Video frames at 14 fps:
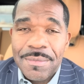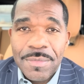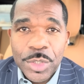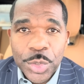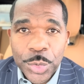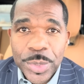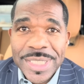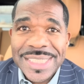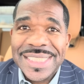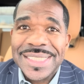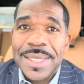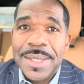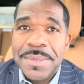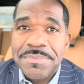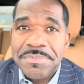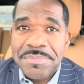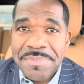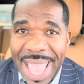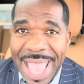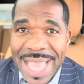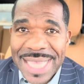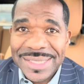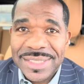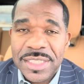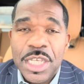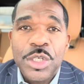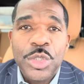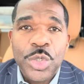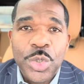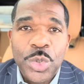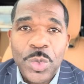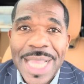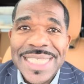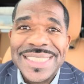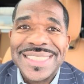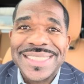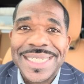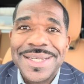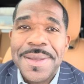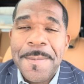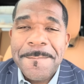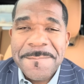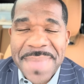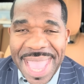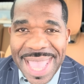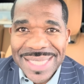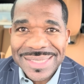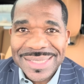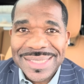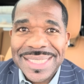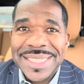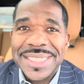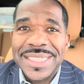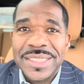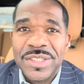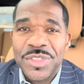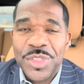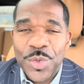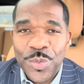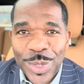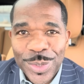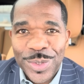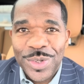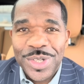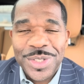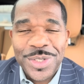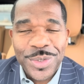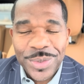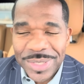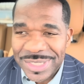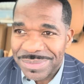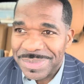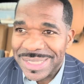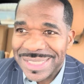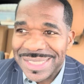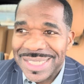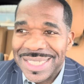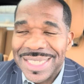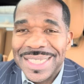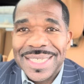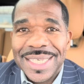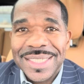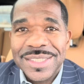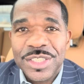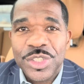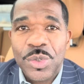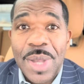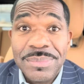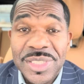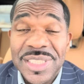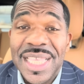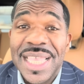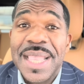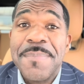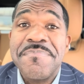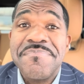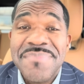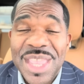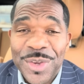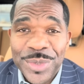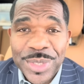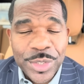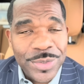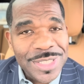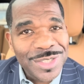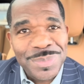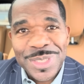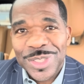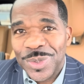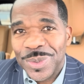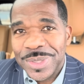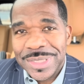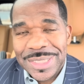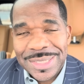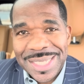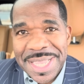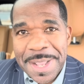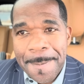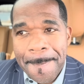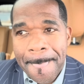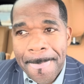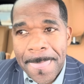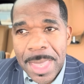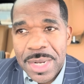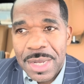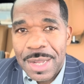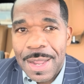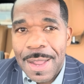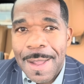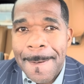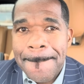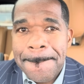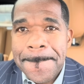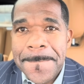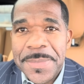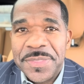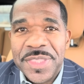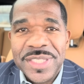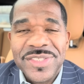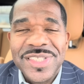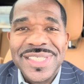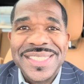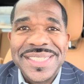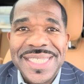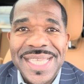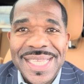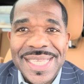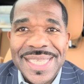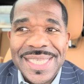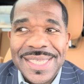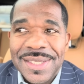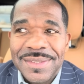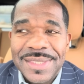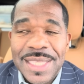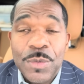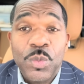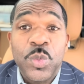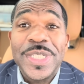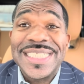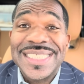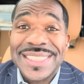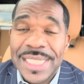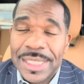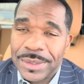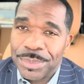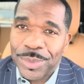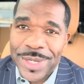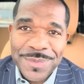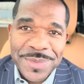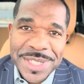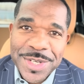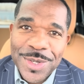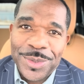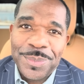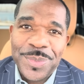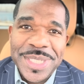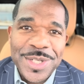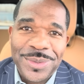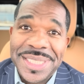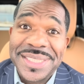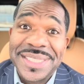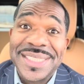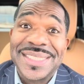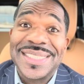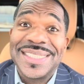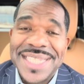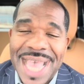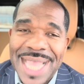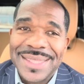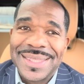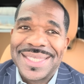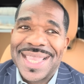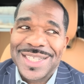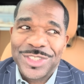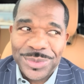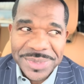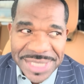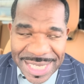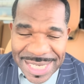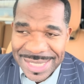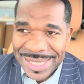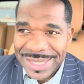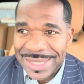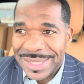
Chris Mass, Christ Mass is the word Christmas. And so I'm saying Merry Christmas on today. Um, this is the day that we celebrate. We know, we know that this is not the actual date,